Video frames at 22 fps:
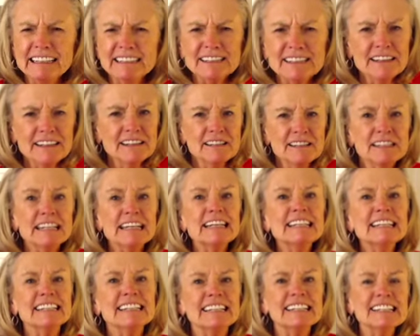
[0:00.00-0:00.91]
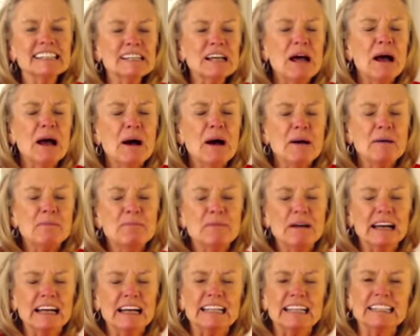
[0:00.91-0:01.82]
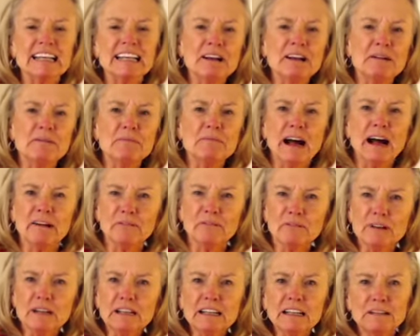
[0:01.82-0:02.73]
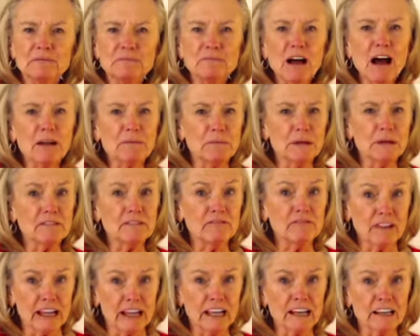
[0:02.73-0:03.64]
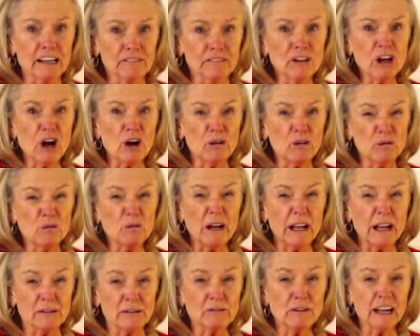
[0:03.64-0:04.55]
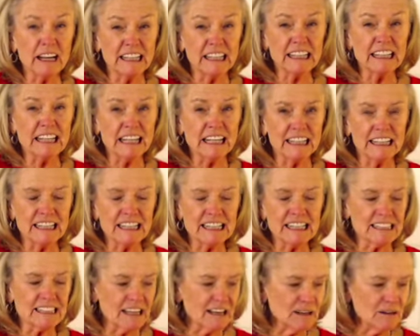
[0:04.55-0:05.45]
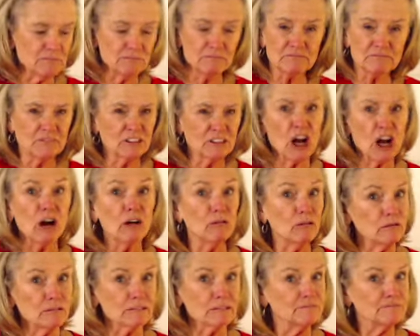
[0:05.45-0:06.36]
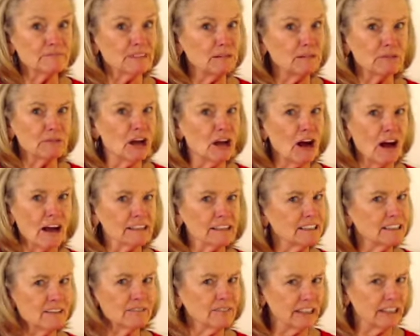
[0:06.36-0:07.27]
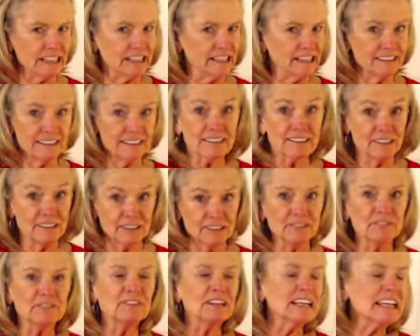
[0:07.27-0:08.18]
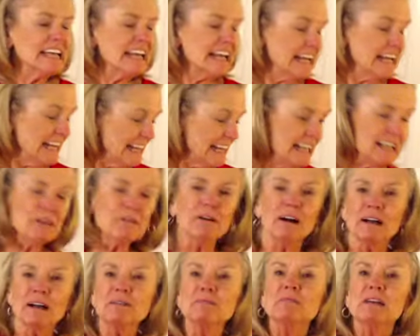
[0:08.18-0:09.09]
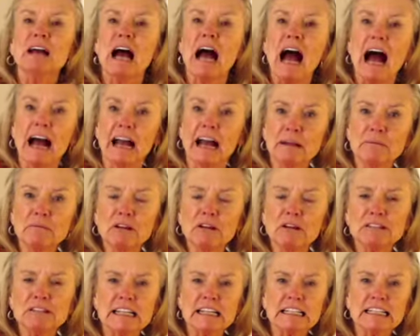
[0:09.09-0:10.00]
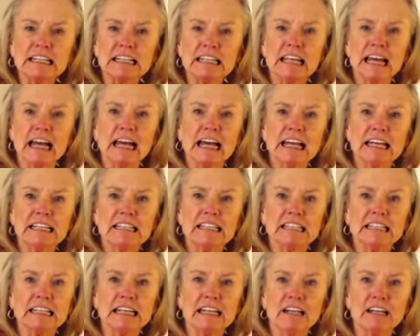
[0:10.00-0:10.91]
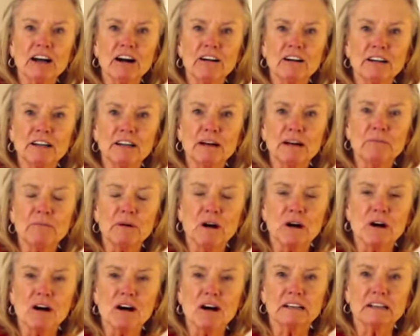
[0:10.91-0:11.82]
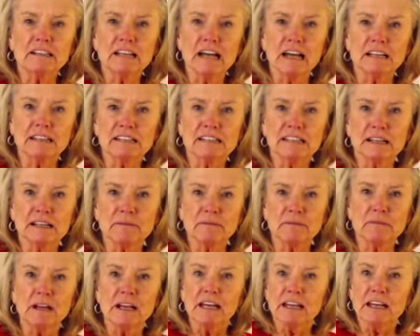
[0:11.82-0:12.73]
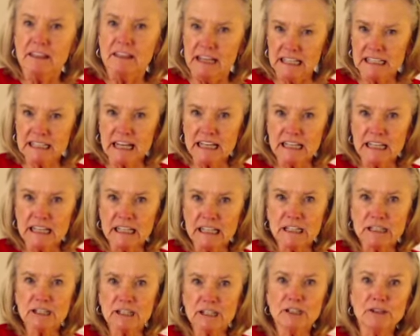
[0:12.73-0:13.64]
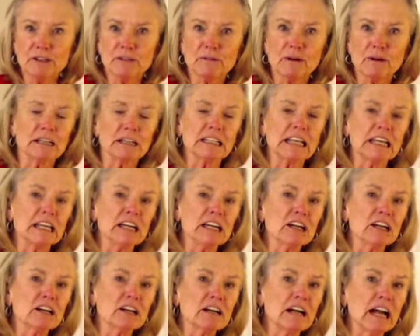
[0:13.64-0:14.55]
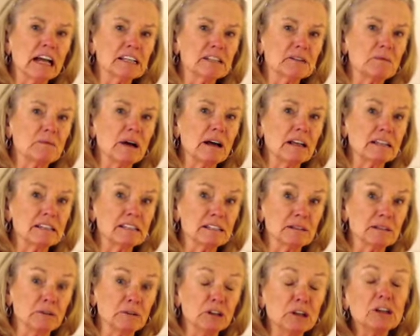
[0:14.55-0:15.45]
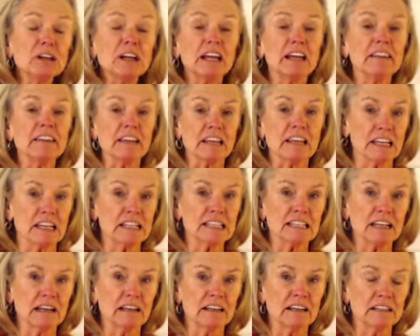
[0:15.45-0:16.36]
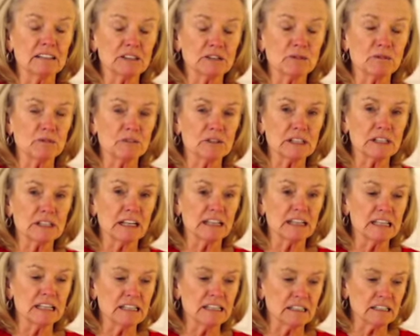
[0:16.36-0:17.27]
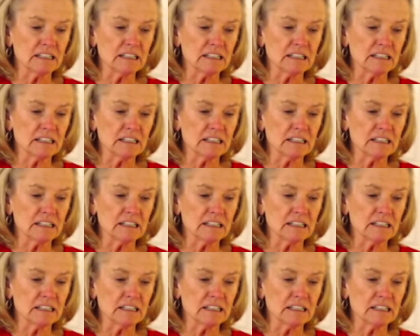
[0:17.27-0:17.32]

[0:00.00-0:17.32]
seasons, but I really am not a big fan of cold, wet, rainy days. Cold, I'm not a fan of. Anyway, I am using today to get caught up on some things I needed to do around here, as well as some cooking things, chores I need to